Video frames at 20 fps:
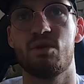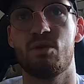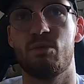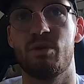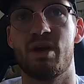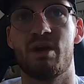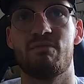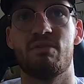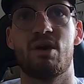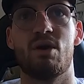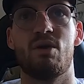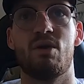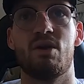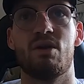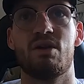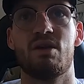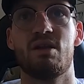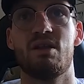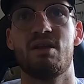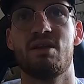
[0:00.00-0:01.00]
Here we have
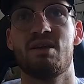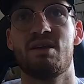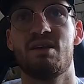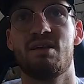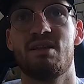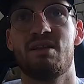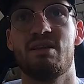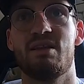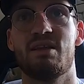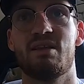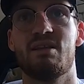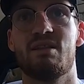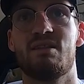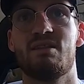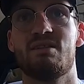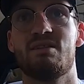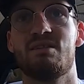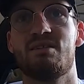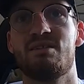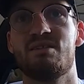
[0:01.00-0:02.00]
our
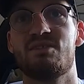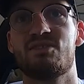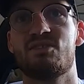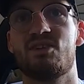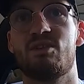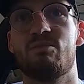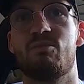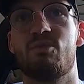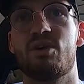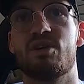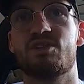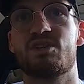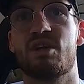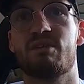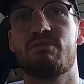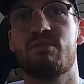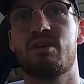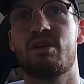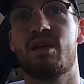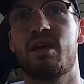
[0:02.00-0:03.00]
little
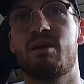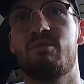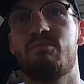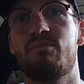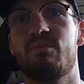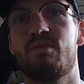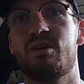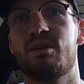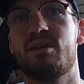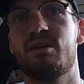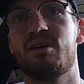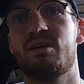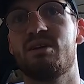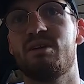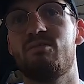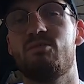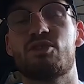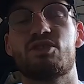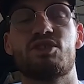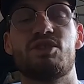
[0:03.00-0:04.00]
celebration after the game.
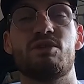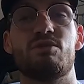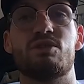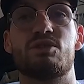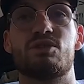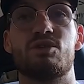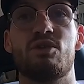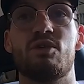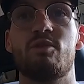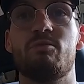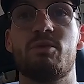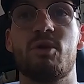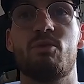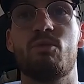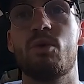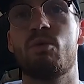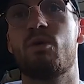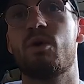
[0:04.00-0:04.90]
It was 0-0, but